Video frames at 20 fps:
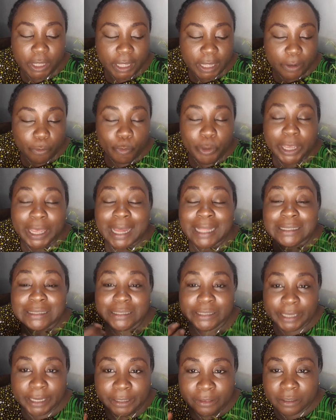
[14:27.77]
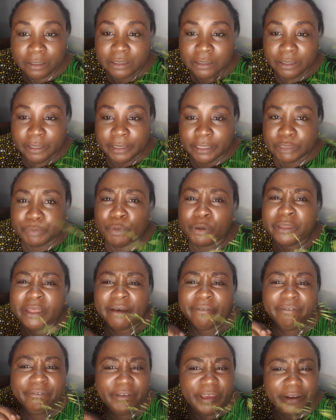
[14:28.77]
we can take these things, but they
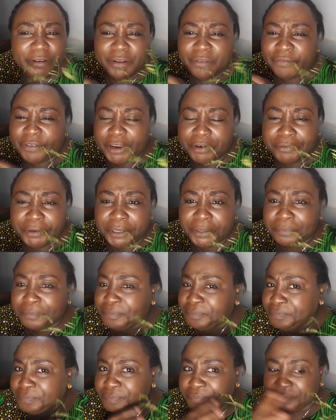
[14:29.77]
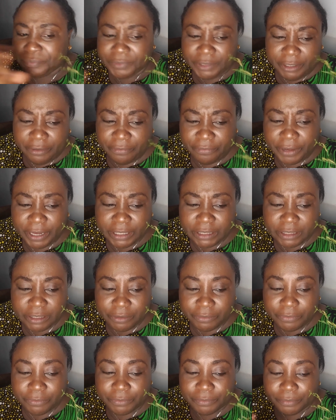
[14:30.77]
are very
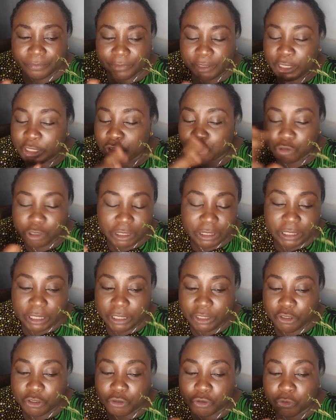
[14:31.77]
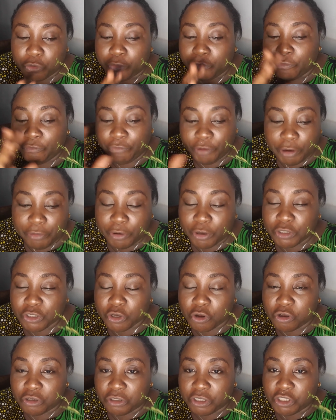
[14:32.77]
effective in treating various
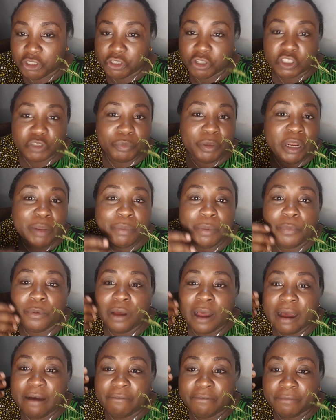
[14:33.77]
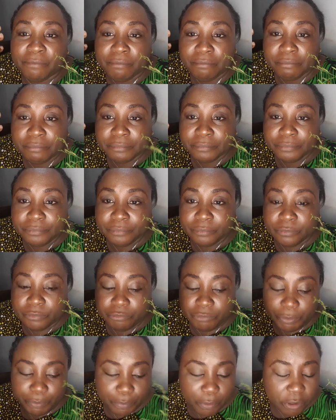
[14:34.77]
conditions. Many people have
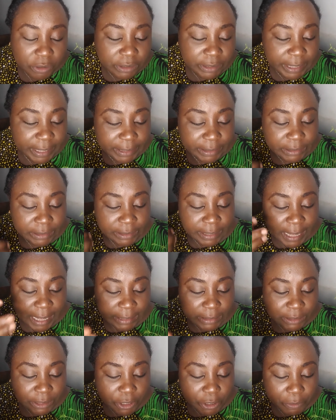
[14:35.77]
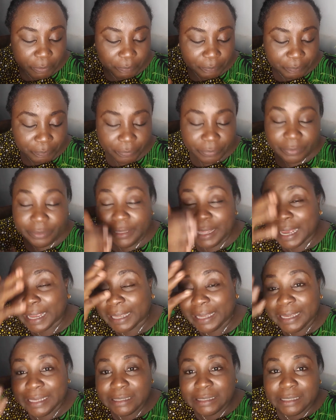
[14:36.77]
reported that their
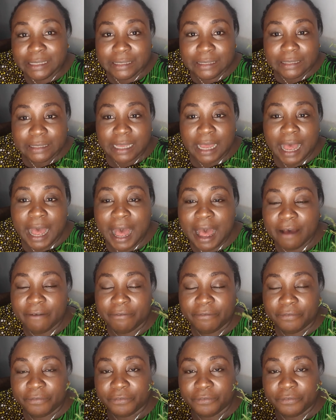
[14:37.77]
cases have